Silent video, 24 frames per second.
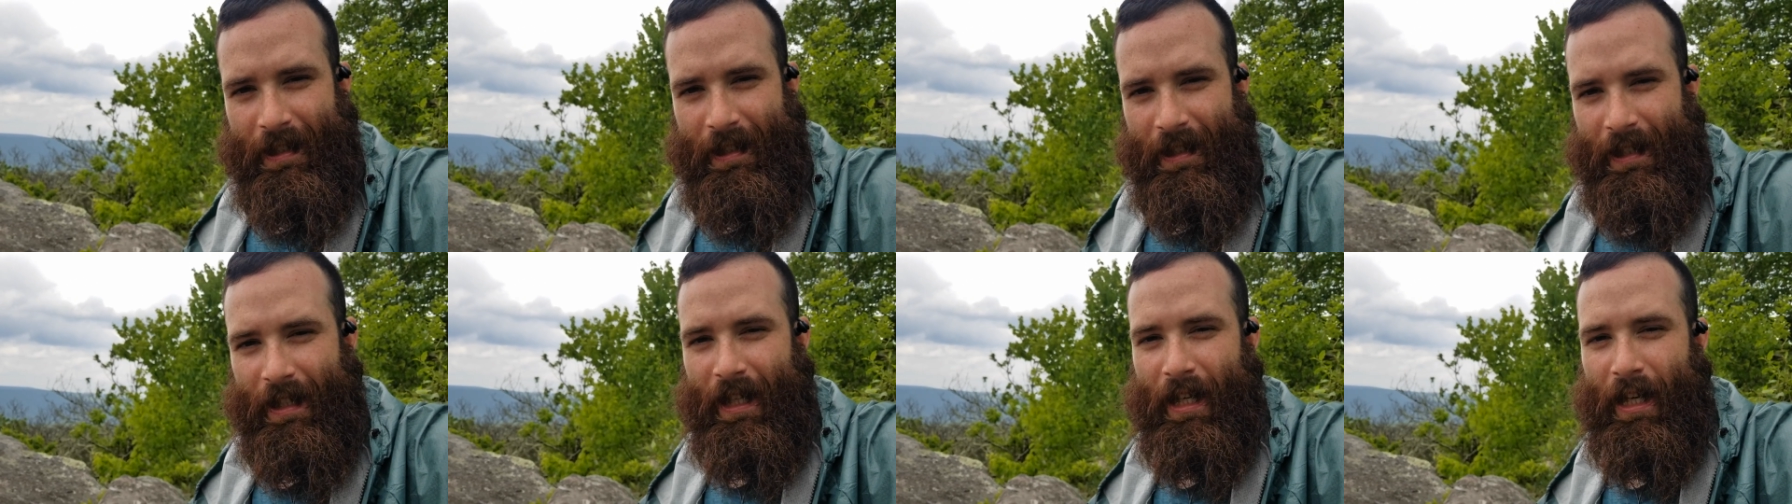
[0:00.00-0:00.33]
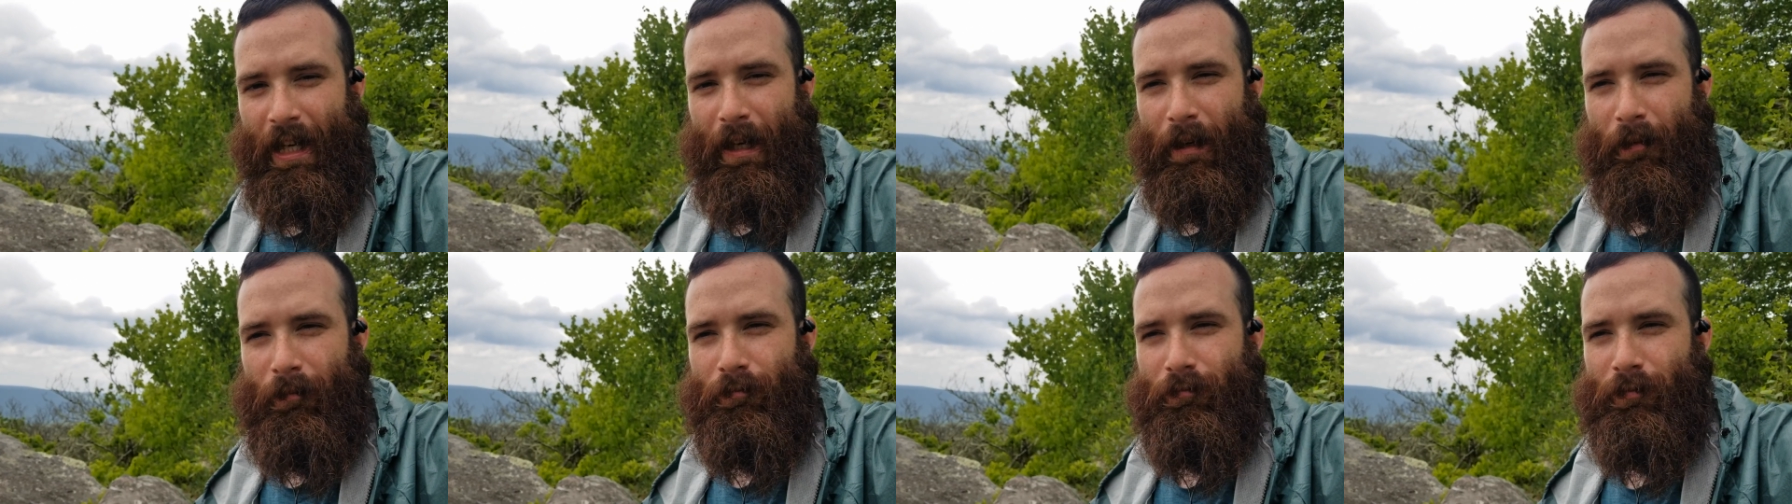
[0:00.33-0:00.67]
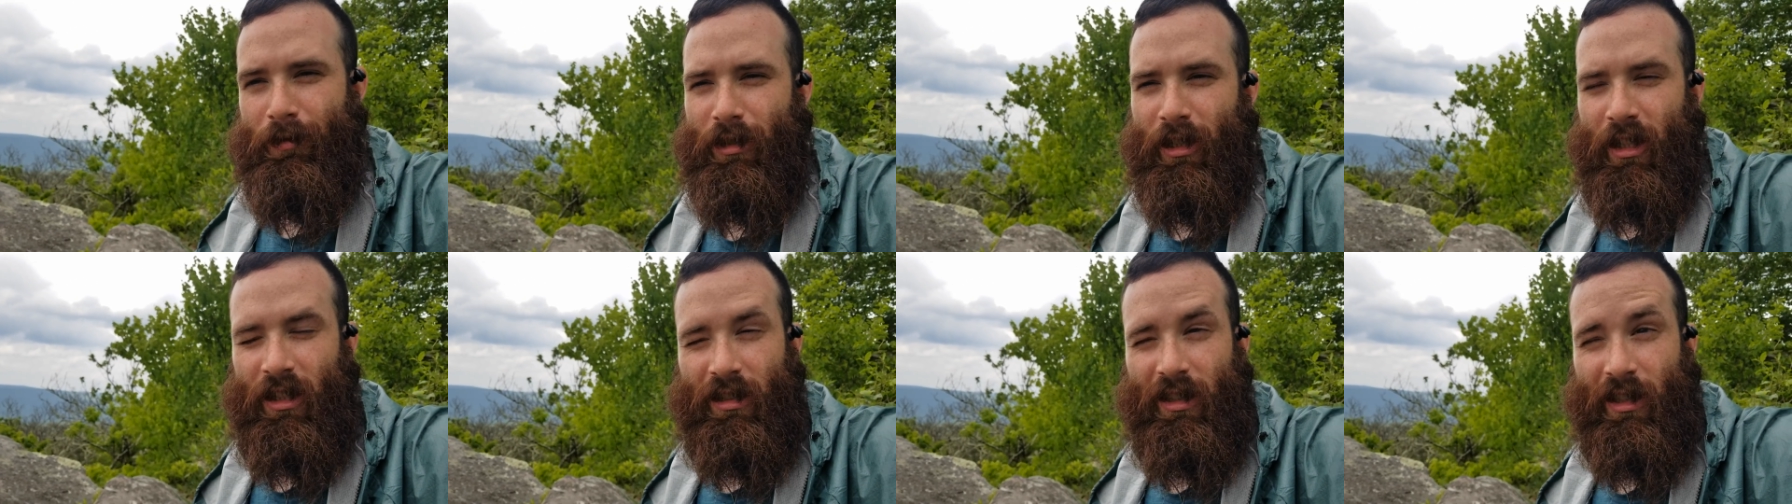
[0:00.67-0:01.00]
Um,
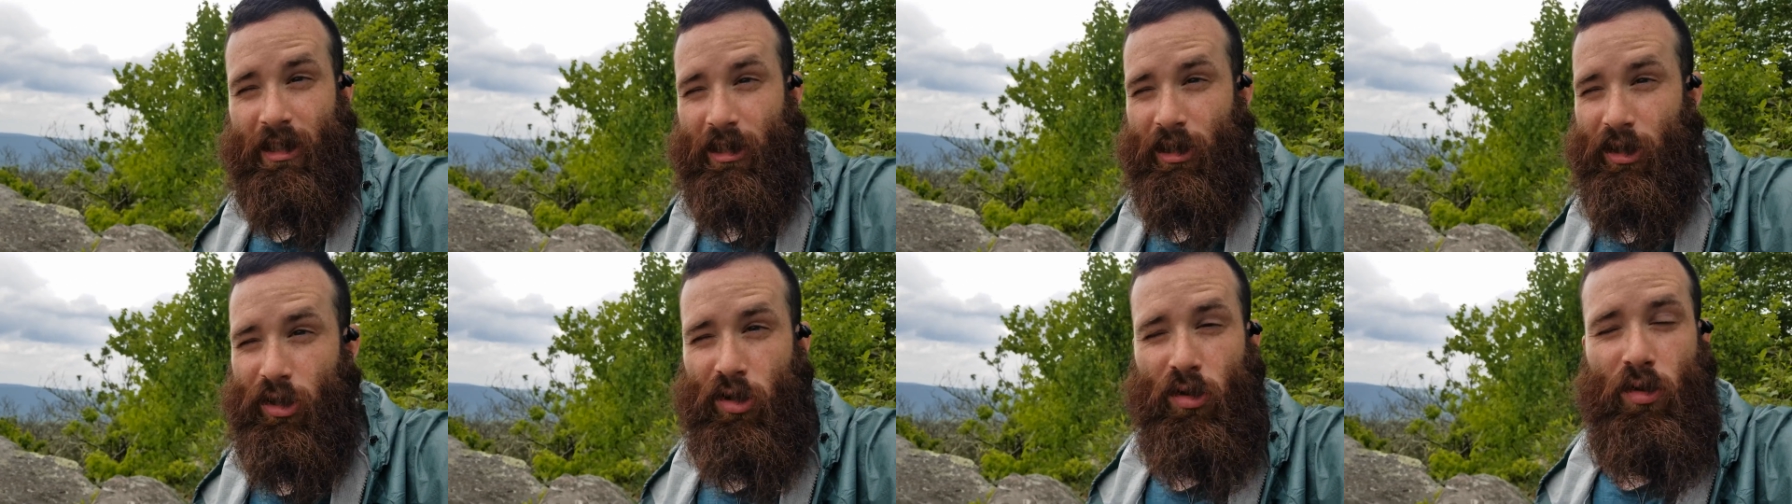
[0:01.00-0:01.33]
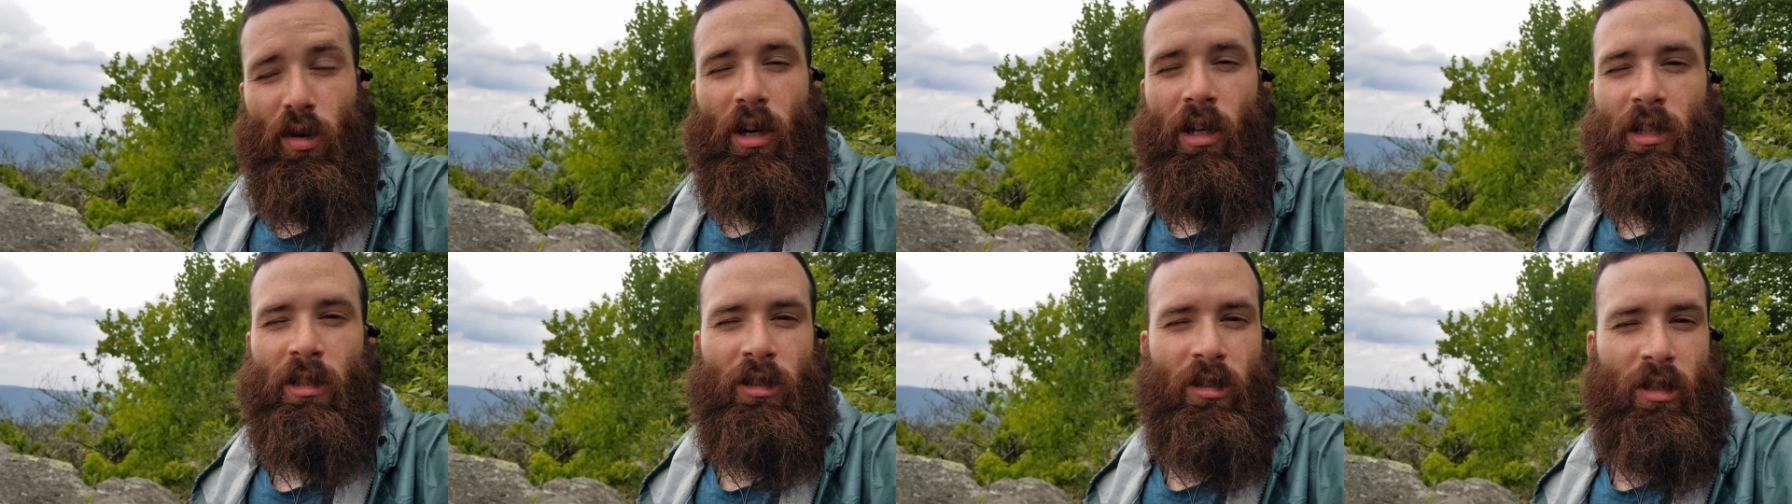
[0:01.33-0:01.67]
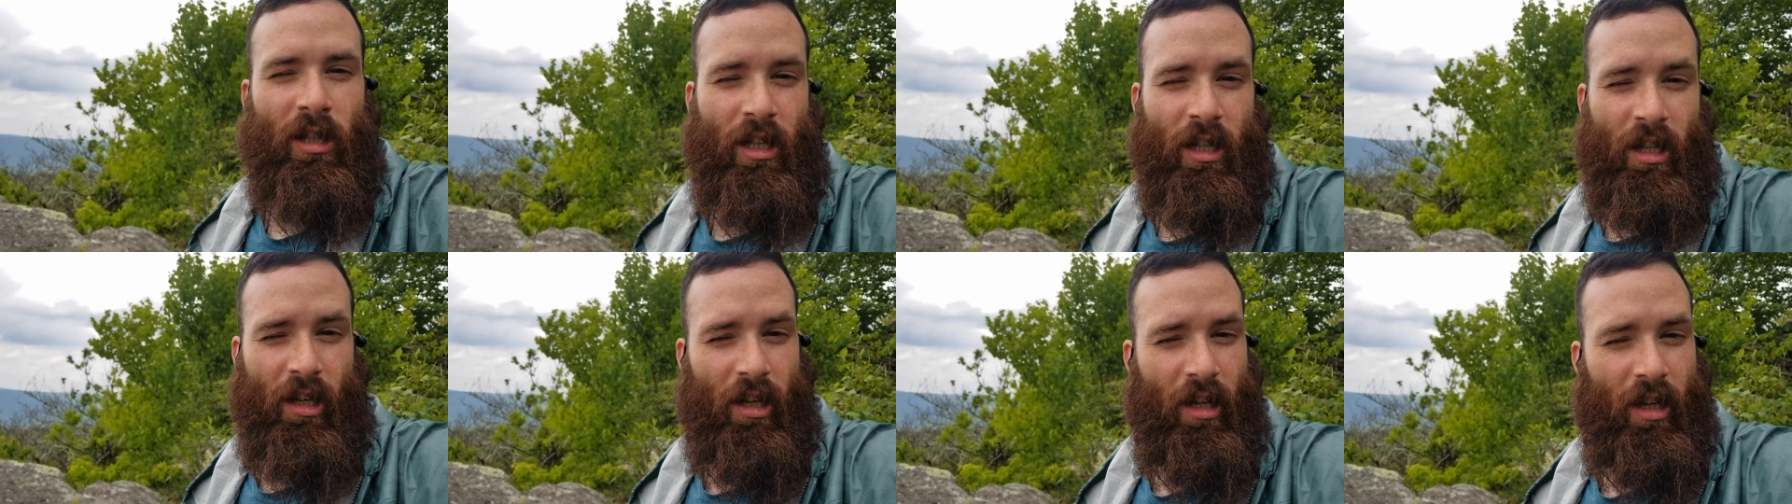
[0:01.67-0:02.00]
so it's like a
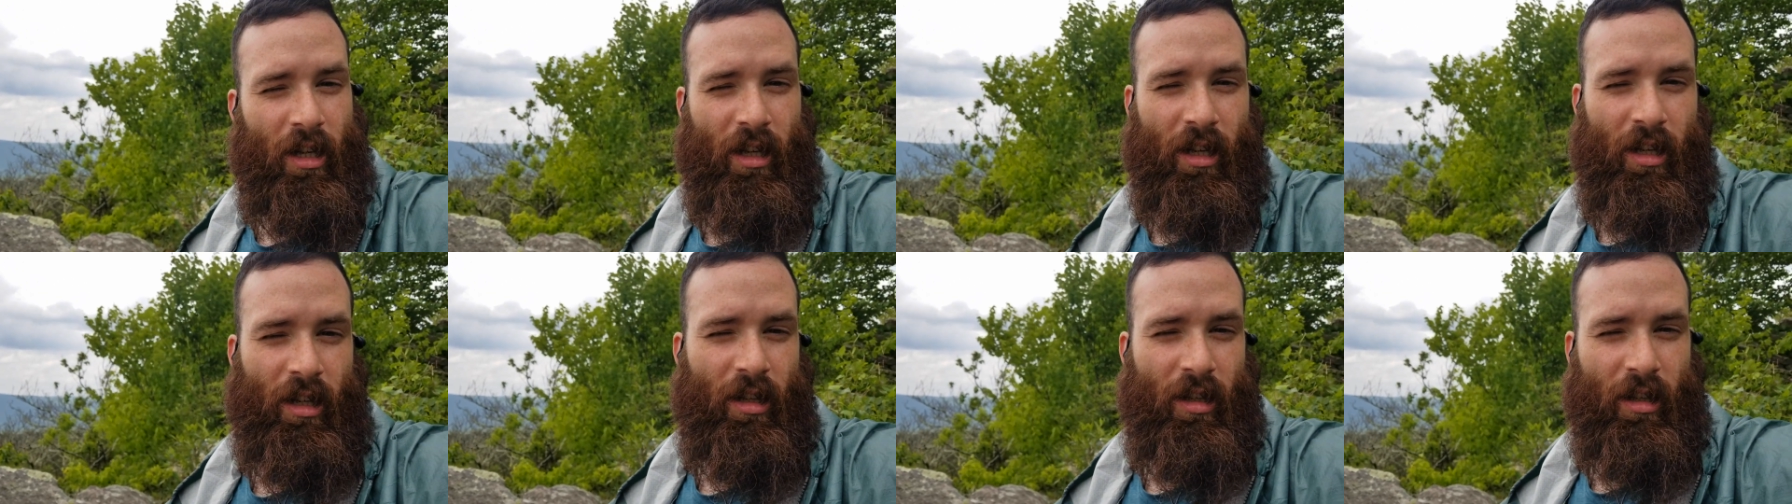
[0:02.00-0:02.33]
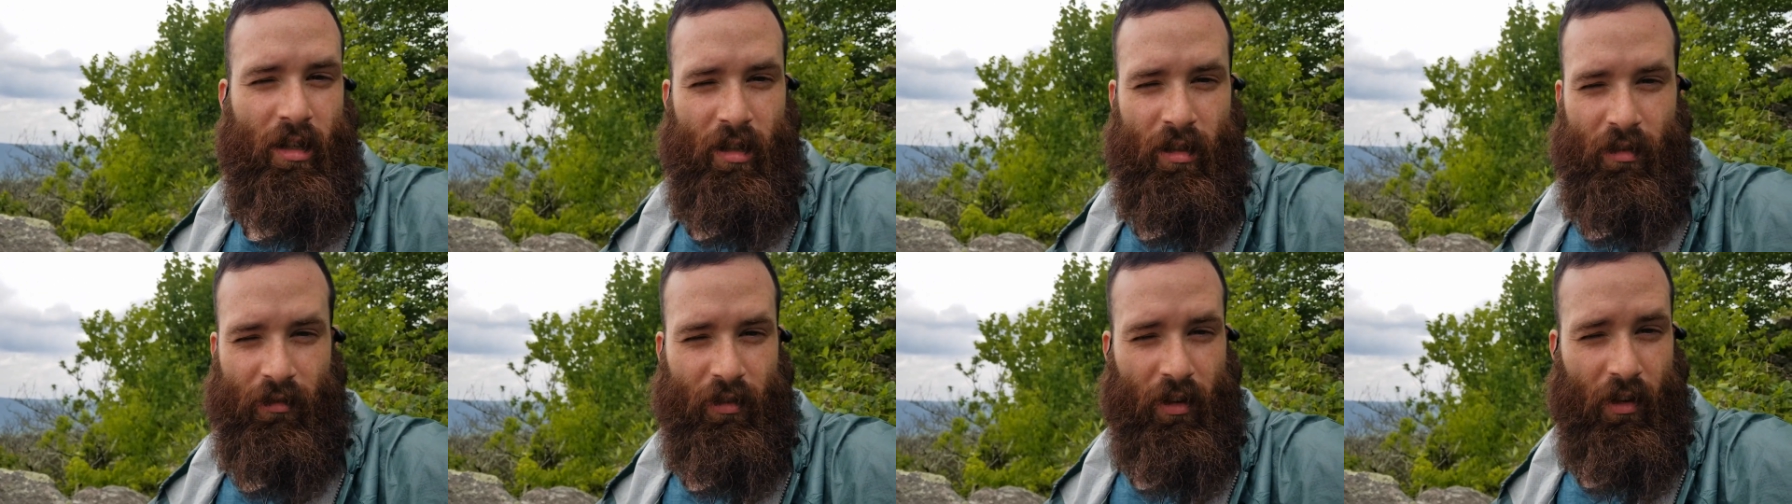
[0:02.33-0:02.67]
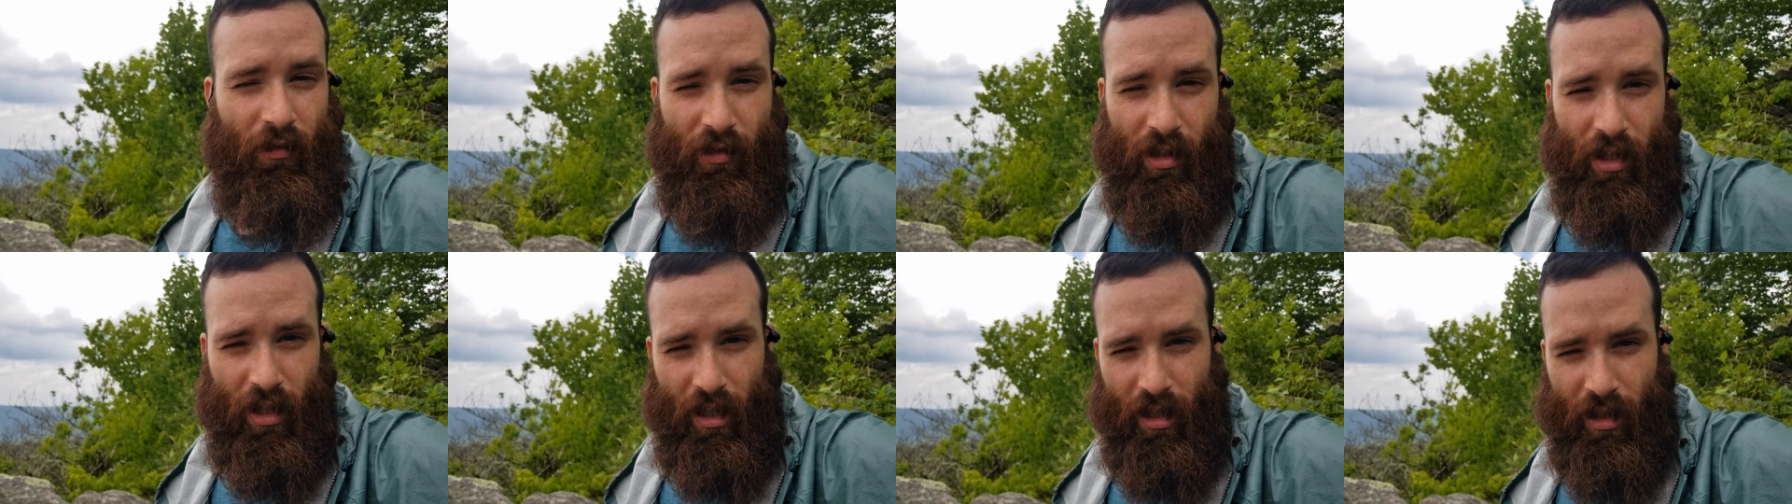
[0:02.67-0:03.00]

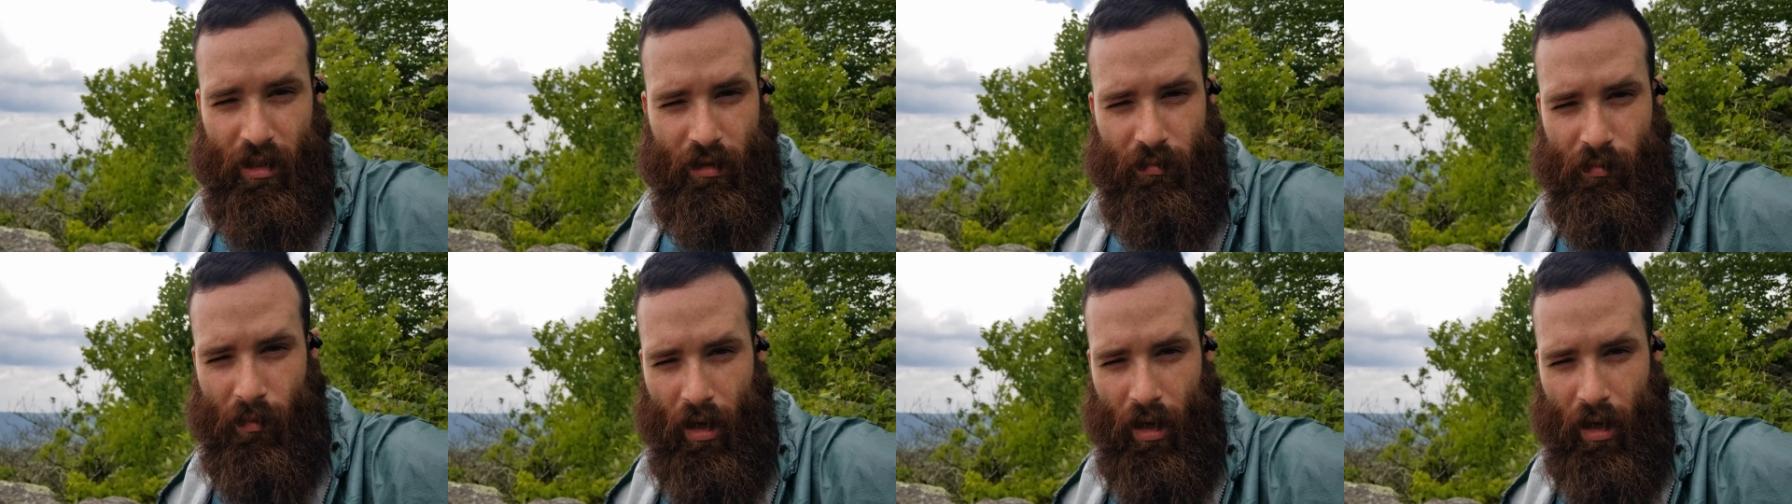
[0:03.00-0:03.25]
250-ish